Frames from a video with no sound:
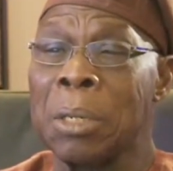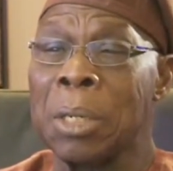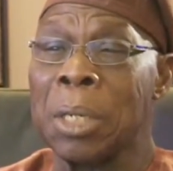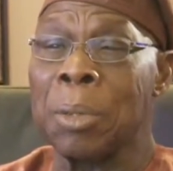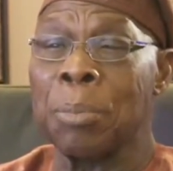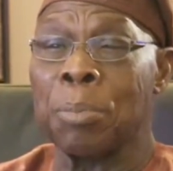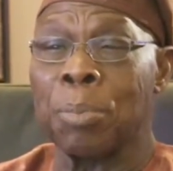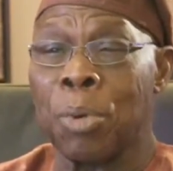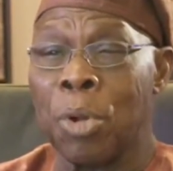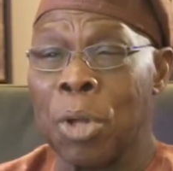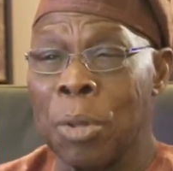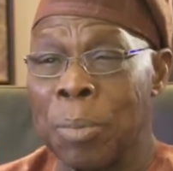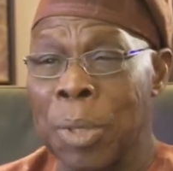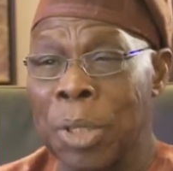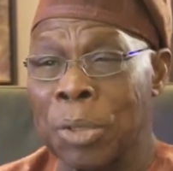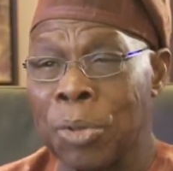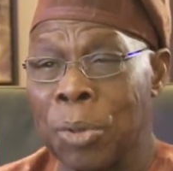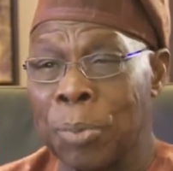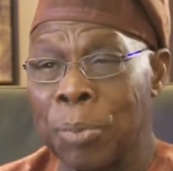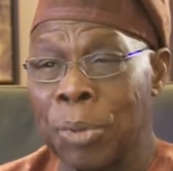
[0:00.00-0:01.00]

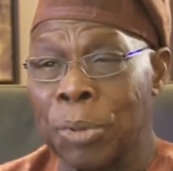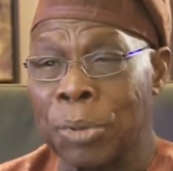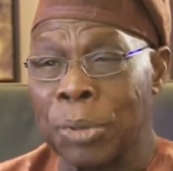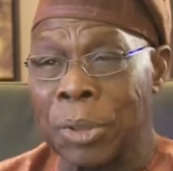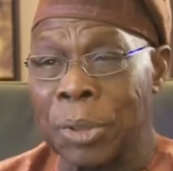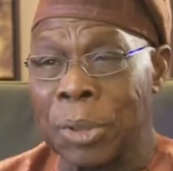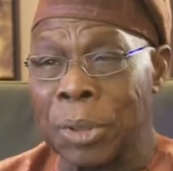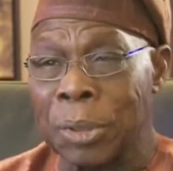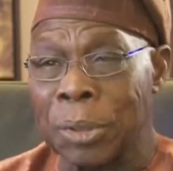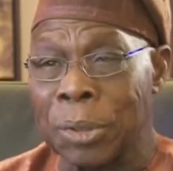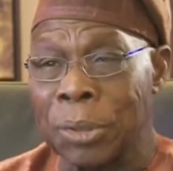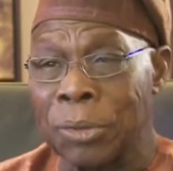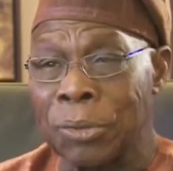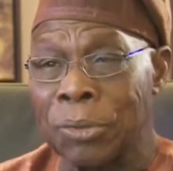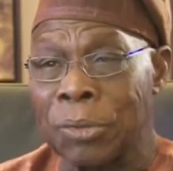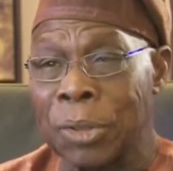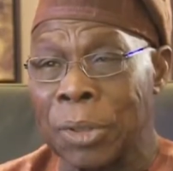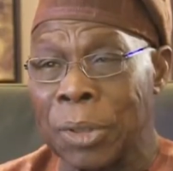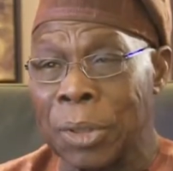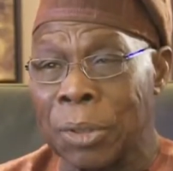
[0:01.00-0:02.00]
employment
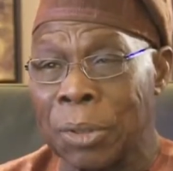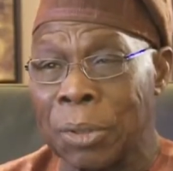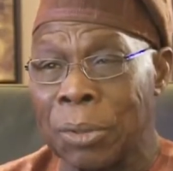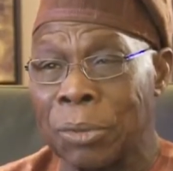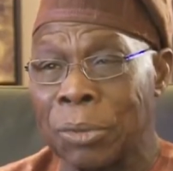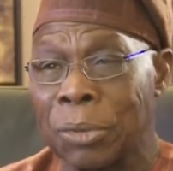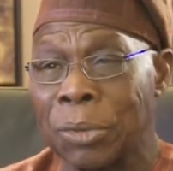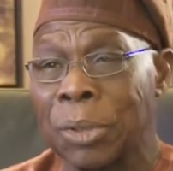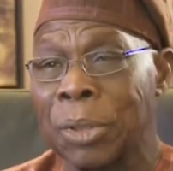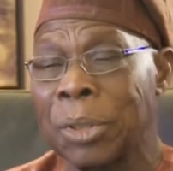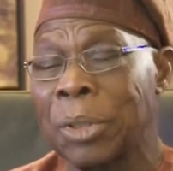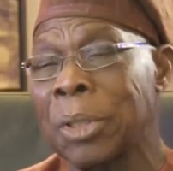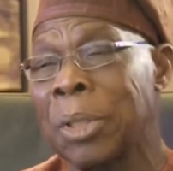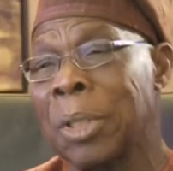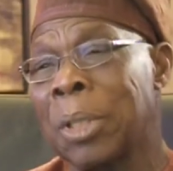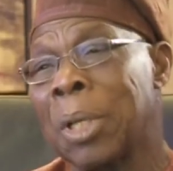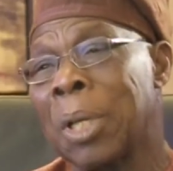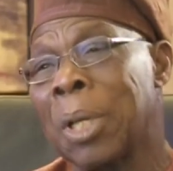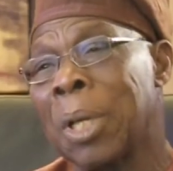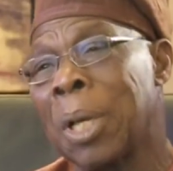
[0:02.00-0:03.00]
opportunities in the country,
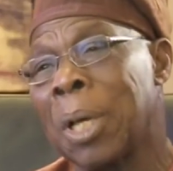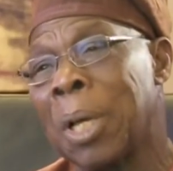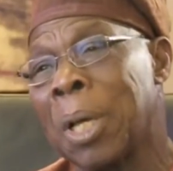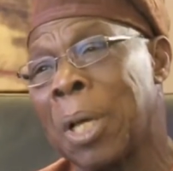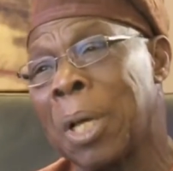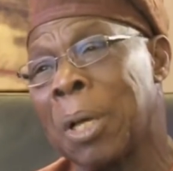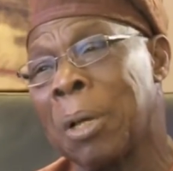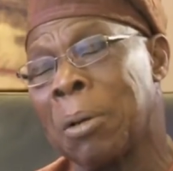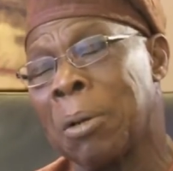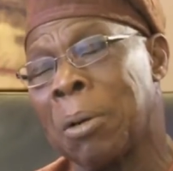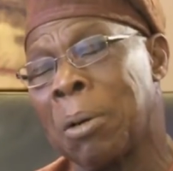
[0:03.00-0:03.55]
uh,